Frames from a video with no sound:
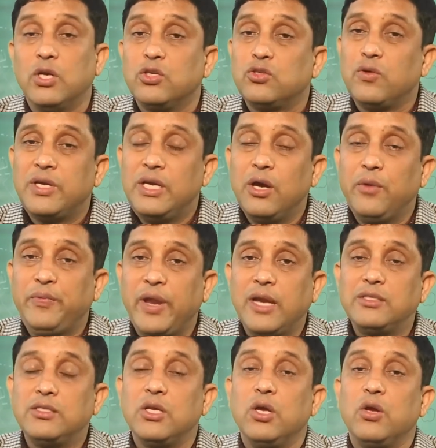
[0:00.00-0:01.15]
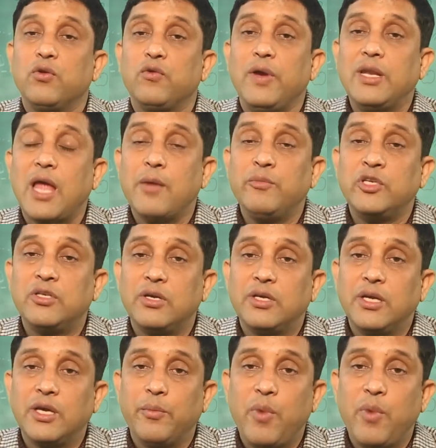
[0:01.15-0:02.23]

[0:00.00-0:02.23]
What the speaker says: So here friends, when I am talking